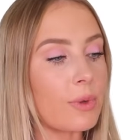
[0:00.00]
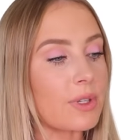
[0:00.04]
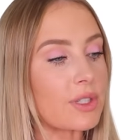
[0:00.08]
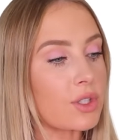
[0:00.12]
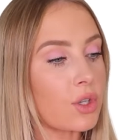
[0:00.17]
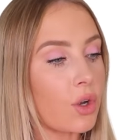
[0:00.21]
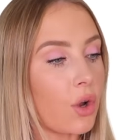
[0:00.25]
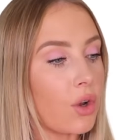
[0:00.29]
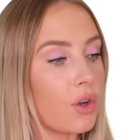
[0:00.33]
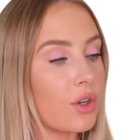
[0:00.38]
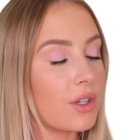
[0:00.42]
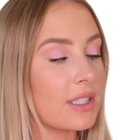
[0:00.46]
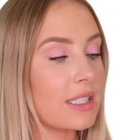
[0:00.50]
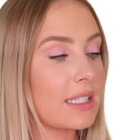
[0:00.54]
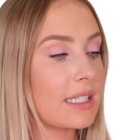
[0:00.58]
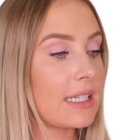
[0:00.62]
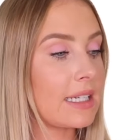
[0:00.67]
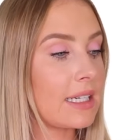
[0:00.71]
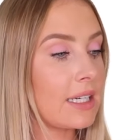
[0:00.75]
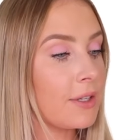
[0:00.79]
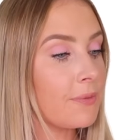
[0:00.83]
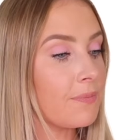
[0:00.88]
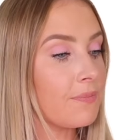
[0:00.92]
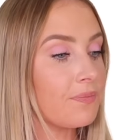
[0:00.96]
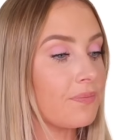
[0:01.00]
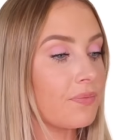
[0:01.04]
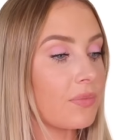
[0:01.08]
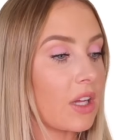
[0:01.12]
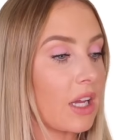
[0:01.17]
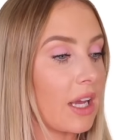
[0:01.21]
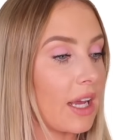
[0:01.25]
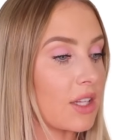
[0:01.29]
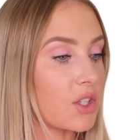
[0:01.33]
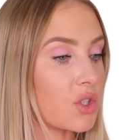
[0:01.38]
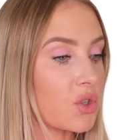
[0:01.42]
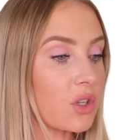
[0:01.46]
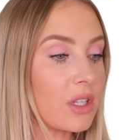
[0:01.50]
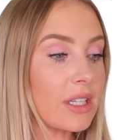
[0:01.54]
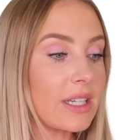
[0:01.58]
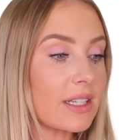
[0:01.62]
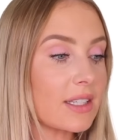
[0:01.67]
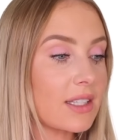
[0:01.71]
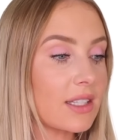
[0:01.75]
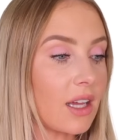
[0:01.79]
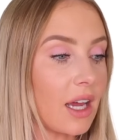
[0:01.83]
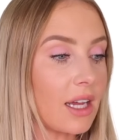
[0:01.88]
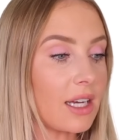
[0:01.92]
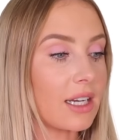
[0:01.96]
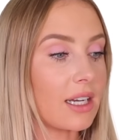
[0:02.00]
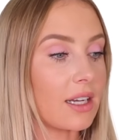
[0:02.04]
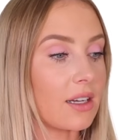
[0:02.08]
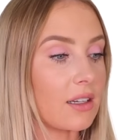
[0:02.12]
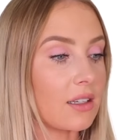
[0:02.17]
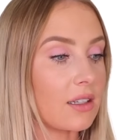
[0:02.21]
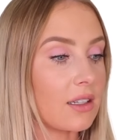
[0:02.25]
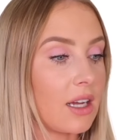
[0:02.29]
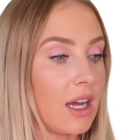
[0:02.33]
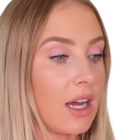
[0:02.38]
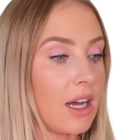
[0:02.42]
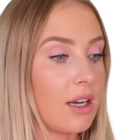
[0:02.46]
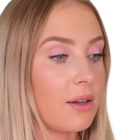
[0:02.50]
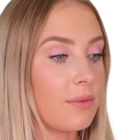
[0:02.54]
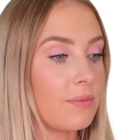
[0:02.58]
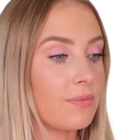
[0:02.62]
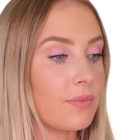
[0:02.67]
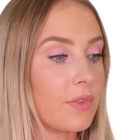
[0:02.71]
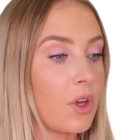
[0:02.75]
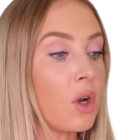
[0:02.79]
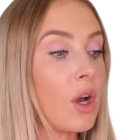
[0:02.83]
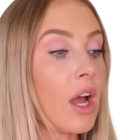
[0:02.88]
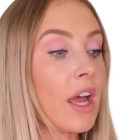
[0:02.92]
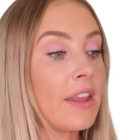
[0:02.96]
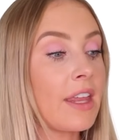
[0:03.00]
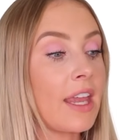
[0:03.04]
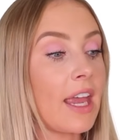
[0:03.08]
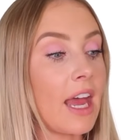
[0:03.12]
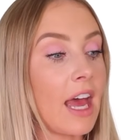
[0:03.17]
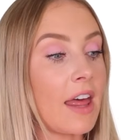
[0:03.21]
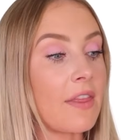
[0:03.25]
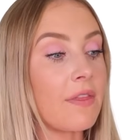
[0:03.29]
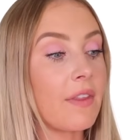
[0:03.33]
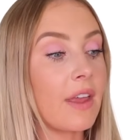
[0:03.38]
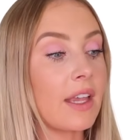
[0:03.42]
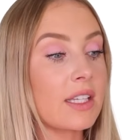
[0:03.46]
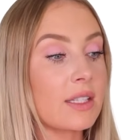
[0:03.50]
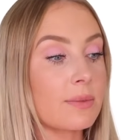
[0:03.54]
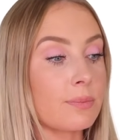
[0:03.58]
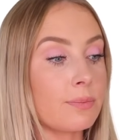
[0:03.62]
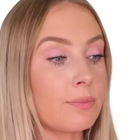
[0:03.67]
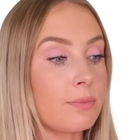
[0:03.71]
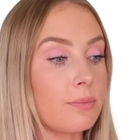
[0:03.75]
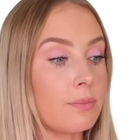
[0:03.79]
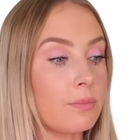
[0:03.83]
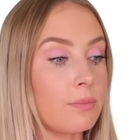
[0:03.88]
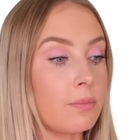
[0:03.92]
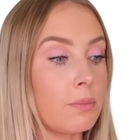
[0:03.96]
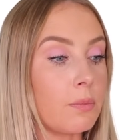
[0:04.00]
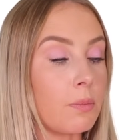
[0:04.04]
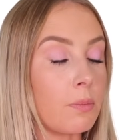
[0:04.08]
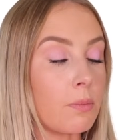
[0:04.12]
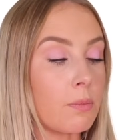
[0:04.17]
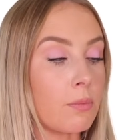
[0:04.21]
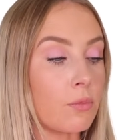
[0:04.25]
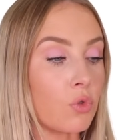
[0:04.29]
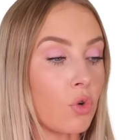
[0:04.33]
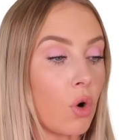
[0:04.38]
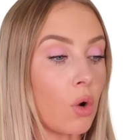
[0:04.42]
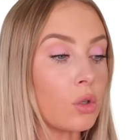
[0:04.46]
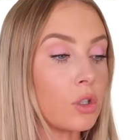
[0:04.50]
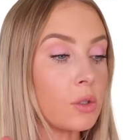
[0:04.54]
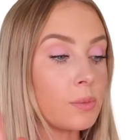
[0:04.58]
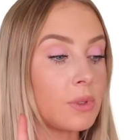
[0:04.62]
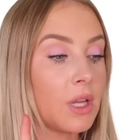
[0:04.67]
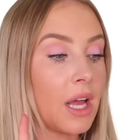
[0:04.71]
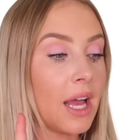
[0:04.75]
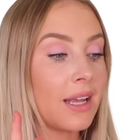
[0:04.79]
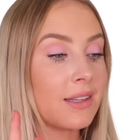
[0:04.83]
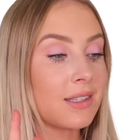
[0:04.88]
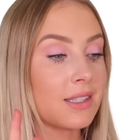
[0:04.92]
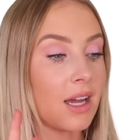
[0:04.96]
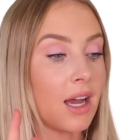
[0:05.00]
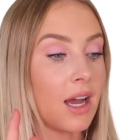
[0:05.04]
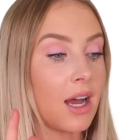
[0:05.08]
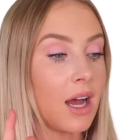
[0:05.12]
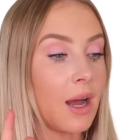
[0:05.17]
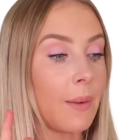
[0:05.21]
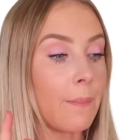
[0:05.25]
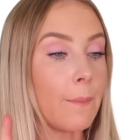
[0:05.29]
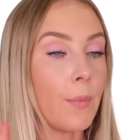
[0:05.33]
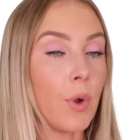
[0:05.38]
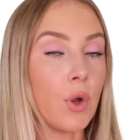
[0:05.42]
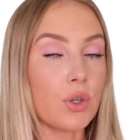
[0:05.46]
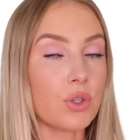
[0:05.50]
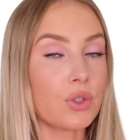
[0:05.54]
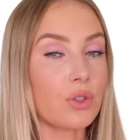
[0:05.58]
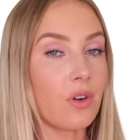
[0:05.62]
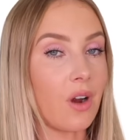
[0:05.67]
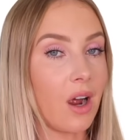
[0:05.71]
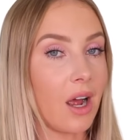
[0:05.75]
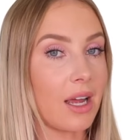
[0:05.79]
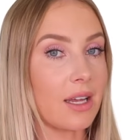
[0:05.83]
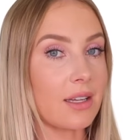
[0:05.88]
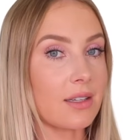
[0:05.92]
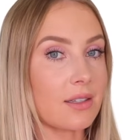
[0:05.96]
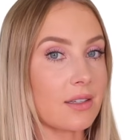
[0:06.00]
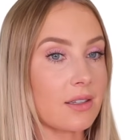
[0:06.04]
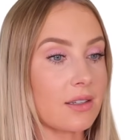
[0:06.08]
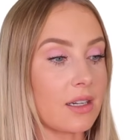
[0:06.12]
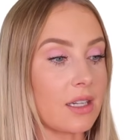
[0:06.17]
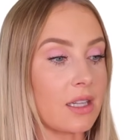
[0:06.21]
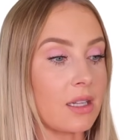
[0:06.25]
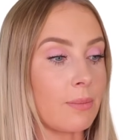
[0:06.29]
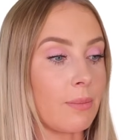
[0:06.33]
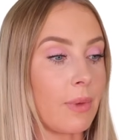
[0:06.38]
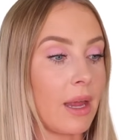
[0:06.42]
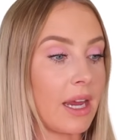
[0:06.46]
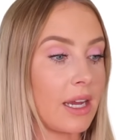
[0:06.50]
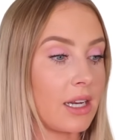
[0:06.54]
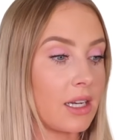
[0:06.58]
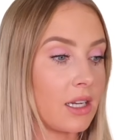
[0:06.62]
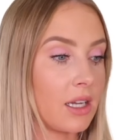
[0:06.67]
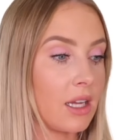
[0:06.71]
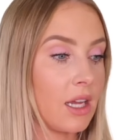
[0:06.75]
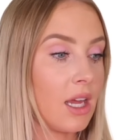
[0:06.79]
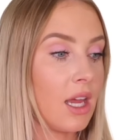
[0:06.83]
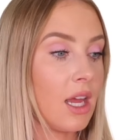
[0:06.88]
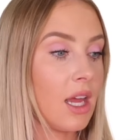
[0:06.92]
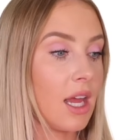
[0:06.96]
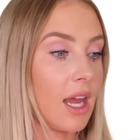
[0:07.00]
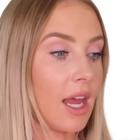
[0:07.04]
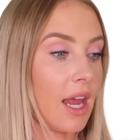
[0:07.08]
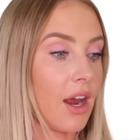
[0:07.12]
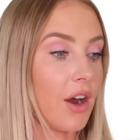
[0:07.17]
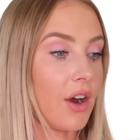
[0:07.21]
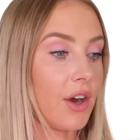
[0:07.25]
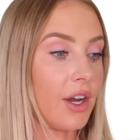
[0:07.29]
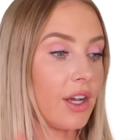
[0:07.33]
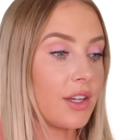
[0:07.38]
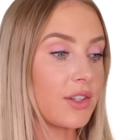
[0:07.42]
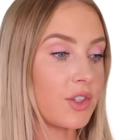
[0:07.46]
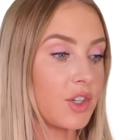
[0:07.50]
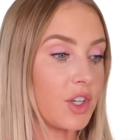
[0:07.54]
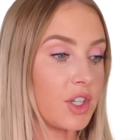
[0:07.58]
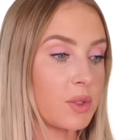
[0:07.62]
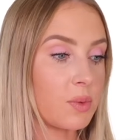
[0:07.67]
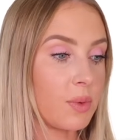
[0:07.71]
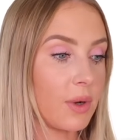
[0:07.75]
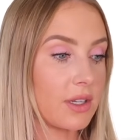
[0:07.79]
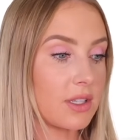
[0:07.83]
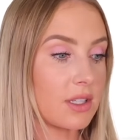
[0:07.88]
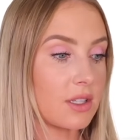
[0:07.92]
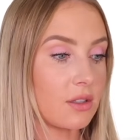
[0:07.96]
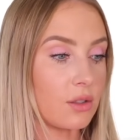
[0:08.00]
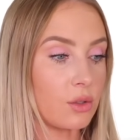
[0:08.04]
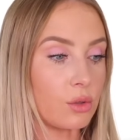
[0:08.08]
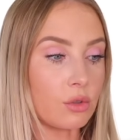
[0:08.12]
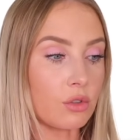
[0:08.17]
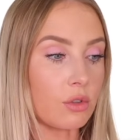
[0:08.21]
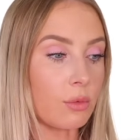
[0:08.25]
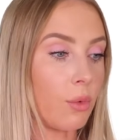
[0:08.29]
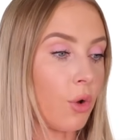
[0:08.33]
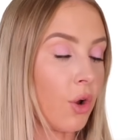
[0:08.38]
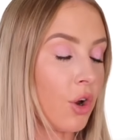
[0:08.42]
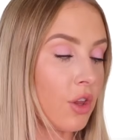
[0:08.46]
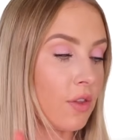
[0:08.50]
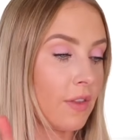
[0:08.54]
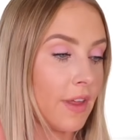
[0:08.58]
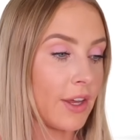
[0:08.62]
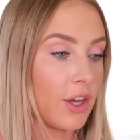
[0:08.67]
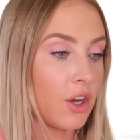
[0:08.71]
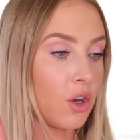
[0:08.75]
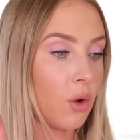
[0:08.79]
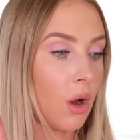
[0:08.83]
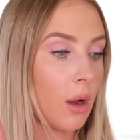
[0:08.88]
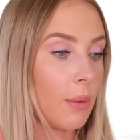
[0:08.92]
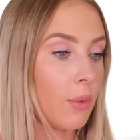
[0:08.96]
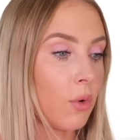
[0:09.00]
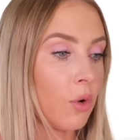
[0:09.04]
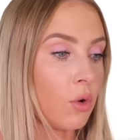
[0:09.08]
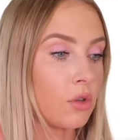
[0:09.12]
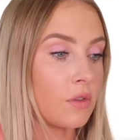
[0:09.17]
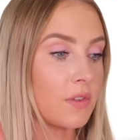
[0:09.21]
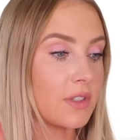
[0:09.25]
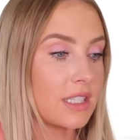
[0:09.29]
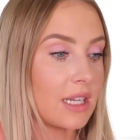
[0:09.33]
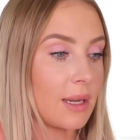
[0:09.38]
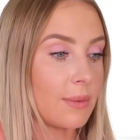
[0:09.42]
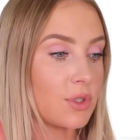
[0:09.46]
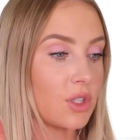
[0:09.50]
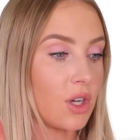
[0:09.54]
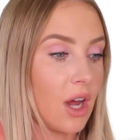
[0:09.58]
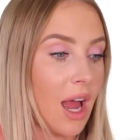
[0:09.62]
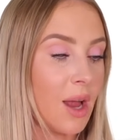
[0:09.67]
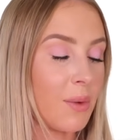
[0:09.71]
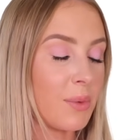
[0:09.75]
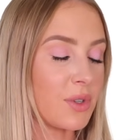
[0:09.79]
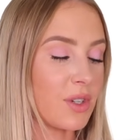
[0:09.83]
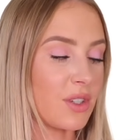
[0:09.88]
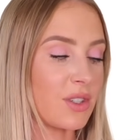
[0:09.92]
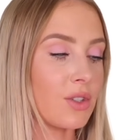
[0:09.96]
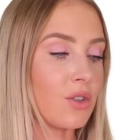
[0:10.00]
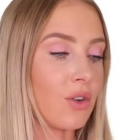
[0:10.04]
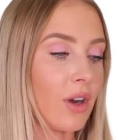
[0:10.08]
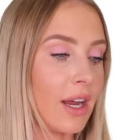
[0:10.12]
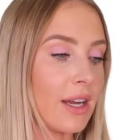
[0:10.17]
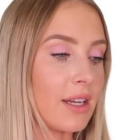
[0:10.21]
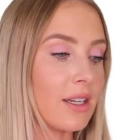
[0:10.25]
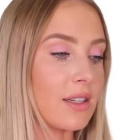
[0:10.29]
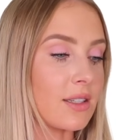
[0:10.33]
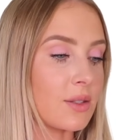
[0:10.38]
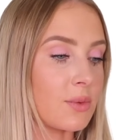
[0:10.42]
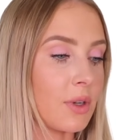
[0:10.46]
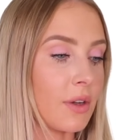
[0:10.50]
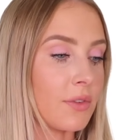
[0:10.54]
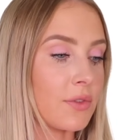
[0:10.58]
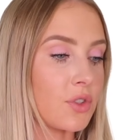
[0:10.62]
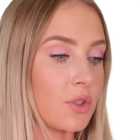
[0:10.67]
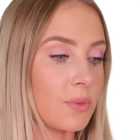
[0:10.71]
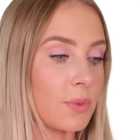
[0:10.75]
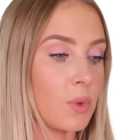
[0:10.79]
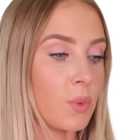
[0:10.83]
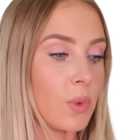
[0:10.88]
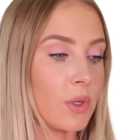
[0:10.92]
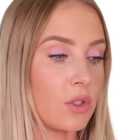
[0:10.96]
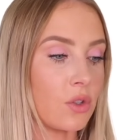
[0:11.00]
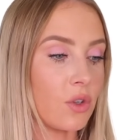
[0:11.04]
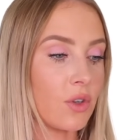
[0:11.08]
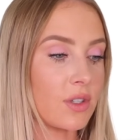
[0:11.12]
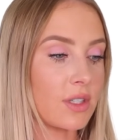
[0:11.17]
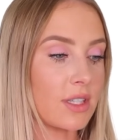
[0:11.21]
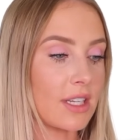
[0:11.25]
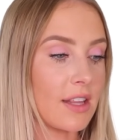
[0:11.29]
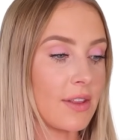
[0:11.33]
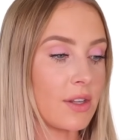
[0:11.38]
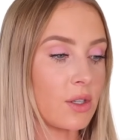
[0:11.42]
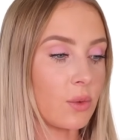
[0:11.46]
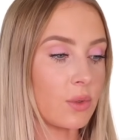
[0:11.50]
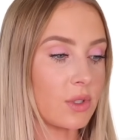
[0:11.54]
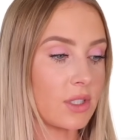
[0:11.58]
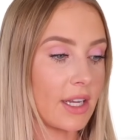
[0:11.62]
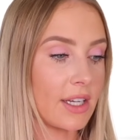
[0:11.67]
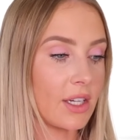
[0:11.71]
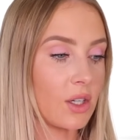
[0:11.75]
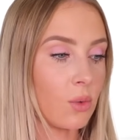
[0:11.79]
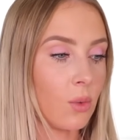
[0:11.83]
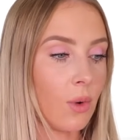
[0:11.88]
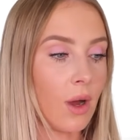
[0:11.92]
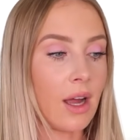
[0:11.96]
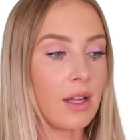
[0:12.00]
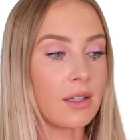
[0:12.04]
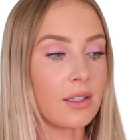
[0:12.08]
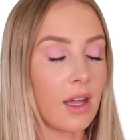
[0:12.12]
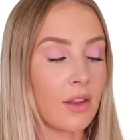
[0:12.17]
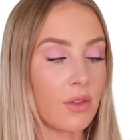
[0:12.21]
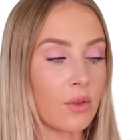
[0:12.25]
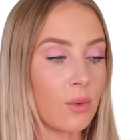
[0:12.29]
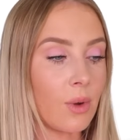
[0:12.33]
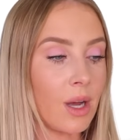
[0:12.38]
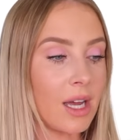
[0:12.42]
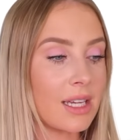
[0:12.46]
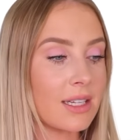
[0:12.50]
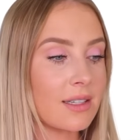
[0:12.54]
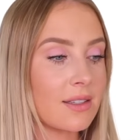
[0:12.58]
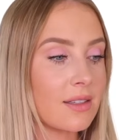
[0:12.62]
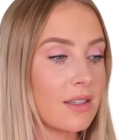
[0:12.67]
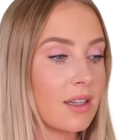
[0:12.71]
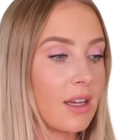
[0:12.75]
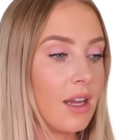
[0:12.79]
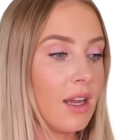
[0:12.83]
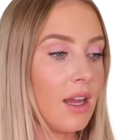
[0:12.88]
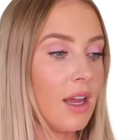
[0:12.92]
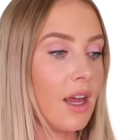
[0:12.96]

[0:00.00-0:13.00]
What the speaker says: It's cozy. It's really exciting. And these roller blinds are motorized in the main area, so you just press the little remote and they go up all at the same time, which is great because we have so many windows there that it would take a while otherwise.